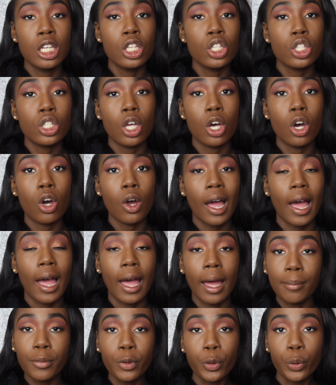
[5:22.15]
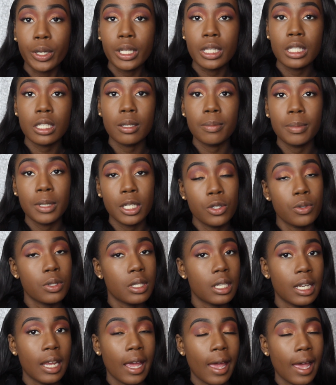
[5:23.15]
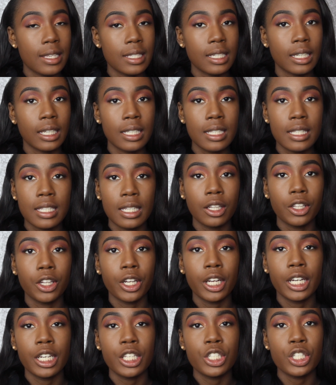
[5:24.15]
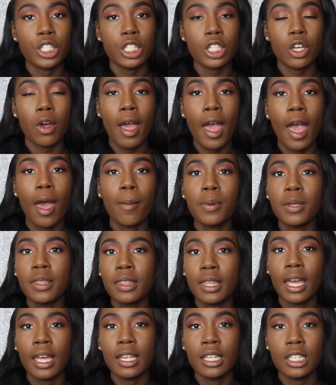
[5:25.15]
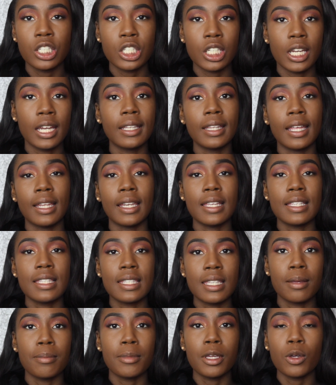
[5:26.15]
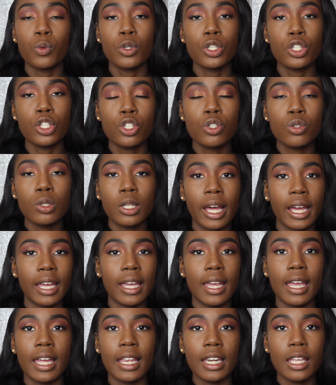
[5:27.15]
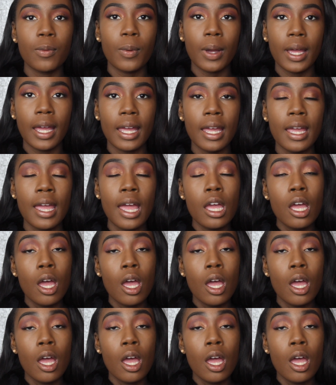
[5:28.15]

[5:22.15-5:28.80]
So I'm going to be using it as a concealer, and it just so happened that the shade that they sent me was too light anyway.